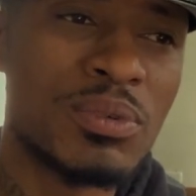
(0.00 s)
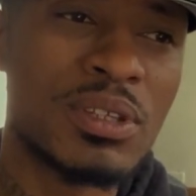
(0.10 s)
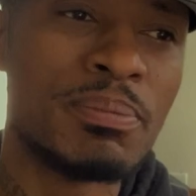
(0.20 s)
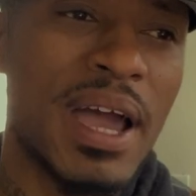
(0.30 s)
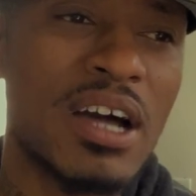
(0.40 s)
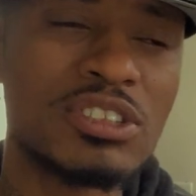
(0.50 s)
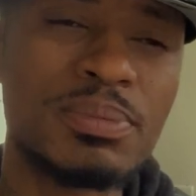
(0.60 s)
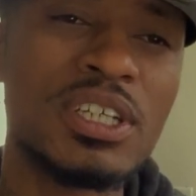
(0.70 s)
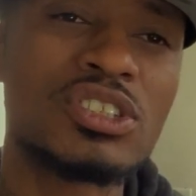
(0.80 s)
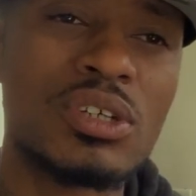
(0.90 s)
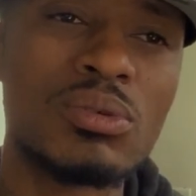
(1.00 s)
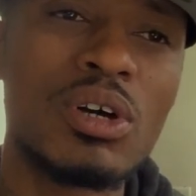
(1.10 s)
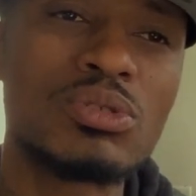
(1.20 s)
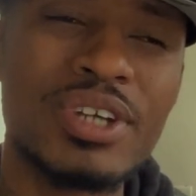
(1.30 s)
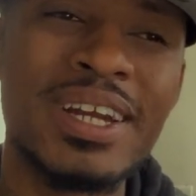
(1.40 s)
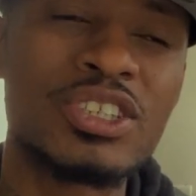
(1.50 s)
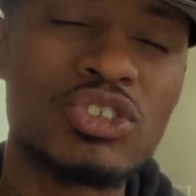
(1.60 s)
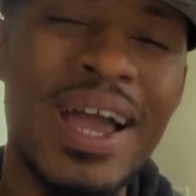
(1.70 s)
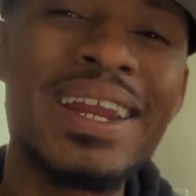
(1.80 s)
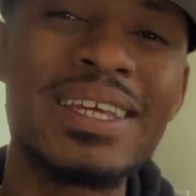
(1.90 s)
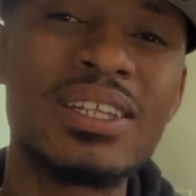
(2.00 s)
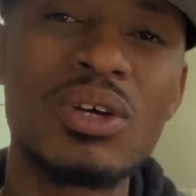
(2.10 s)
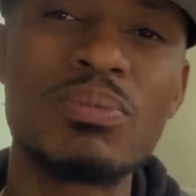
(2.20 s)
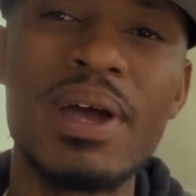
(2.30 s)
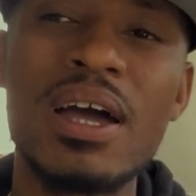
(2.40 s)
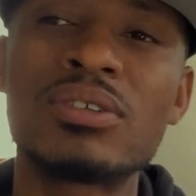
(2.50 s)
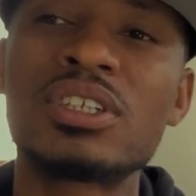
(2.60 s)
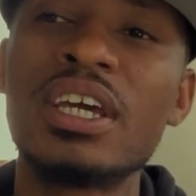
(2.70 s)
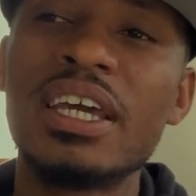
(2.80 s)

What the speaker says: with the miles being so low, try to get low miles,